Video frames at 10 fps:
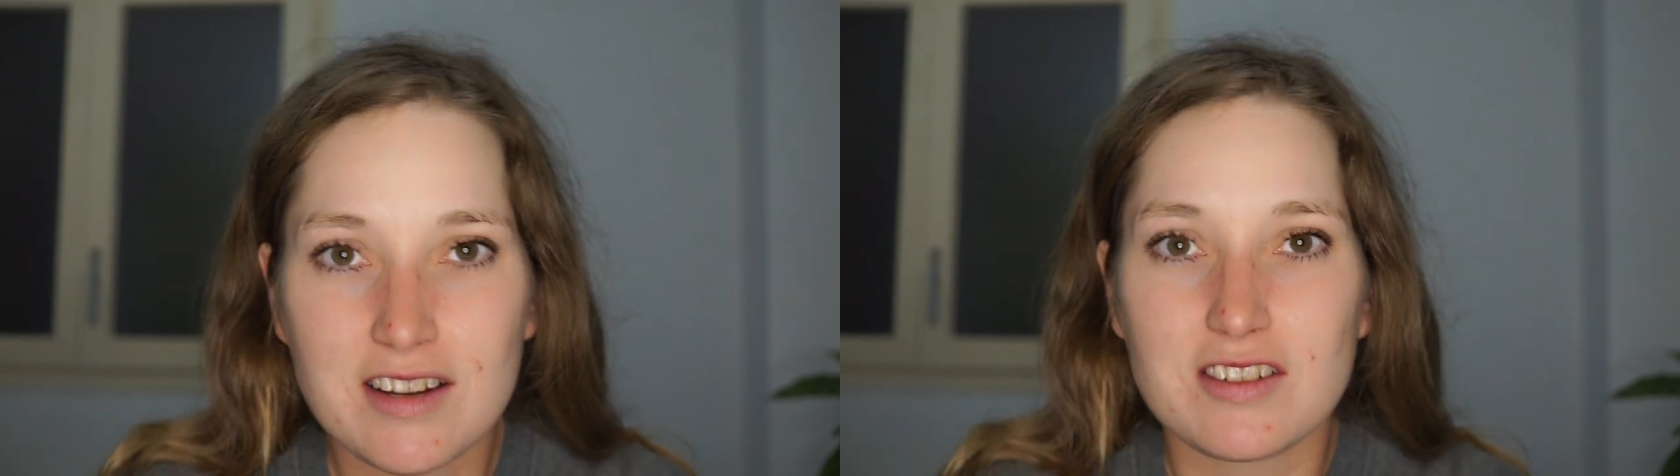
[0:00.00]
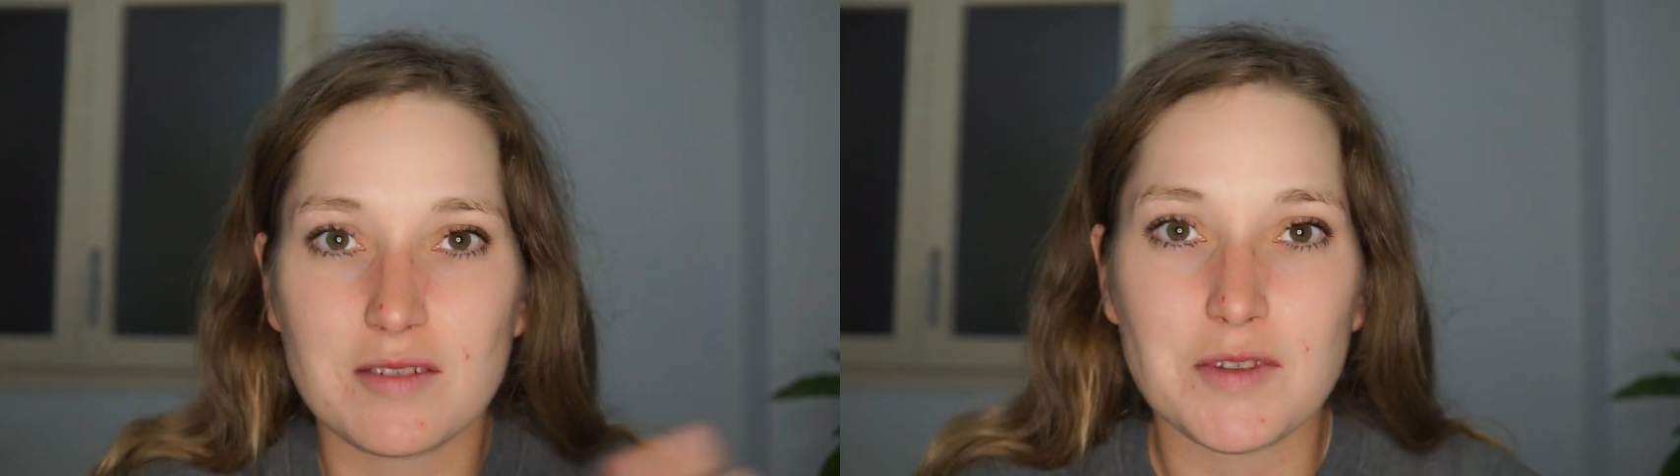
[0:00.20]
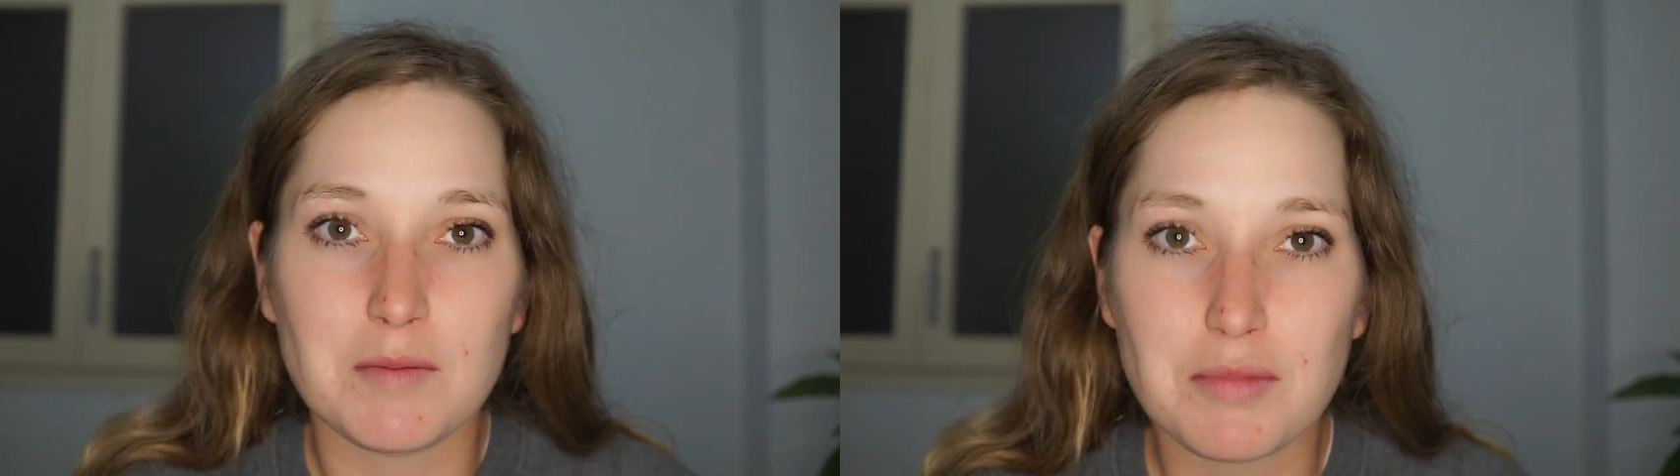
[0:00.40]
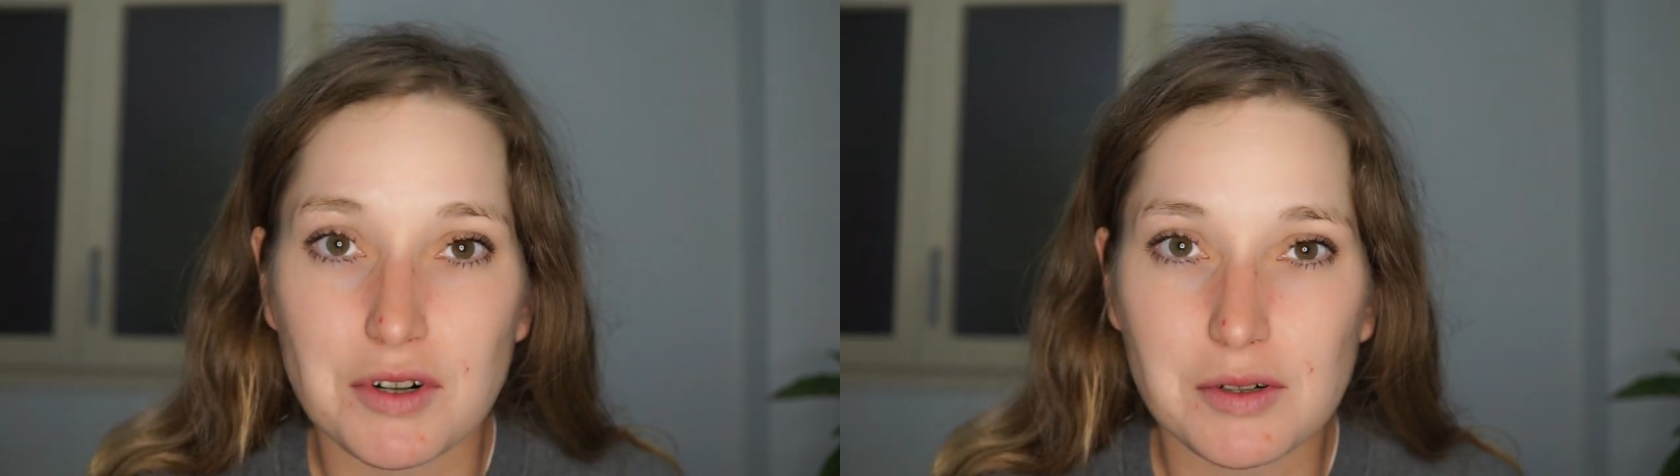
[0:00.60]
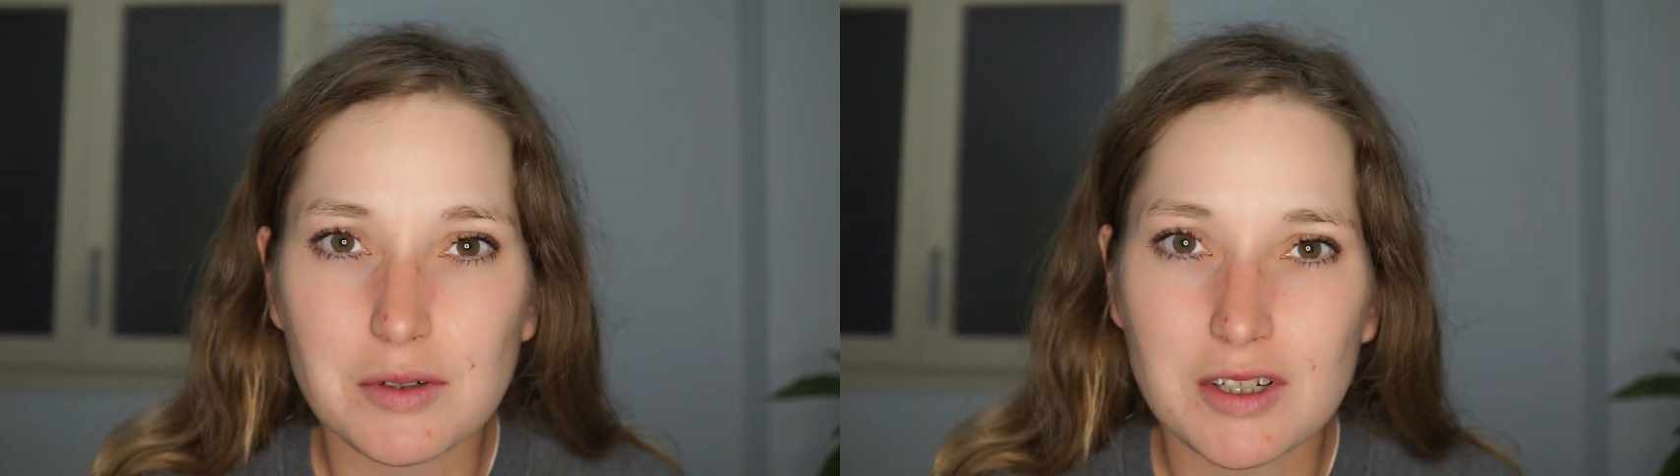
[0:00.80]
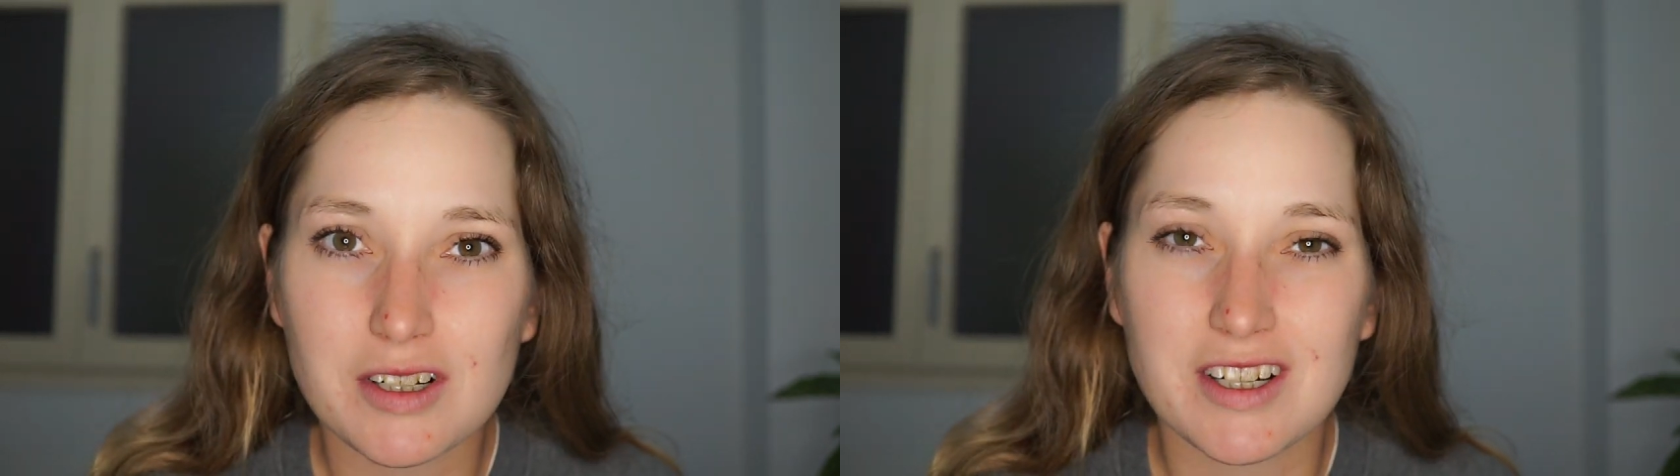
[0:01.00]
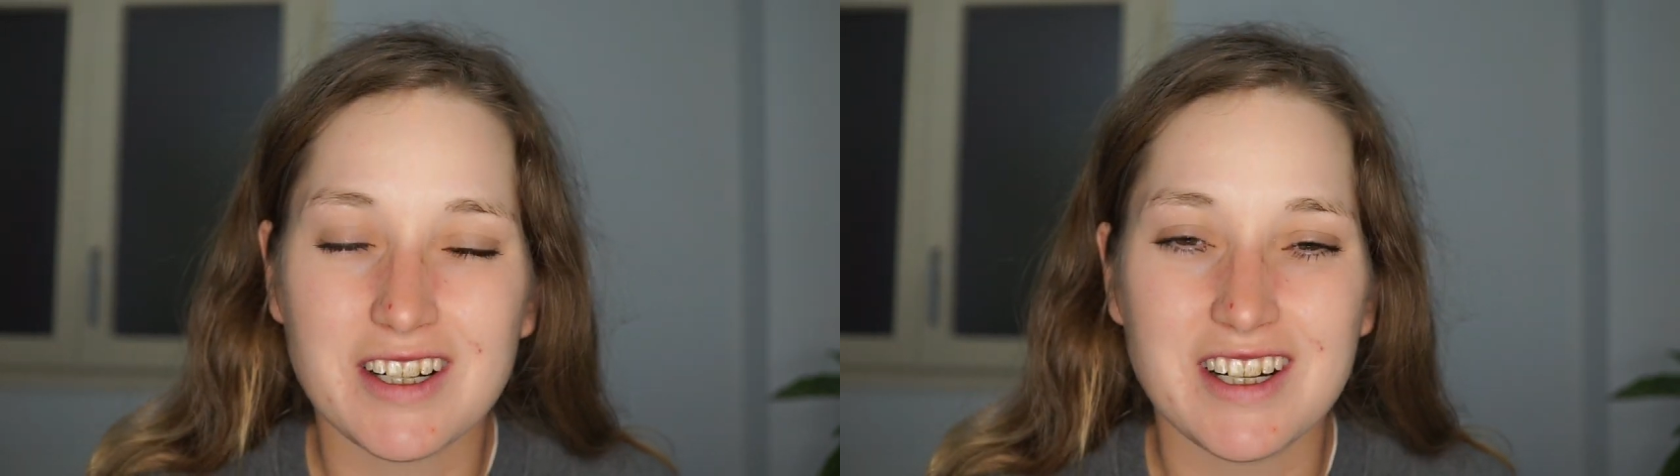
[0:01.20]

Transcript: something broke,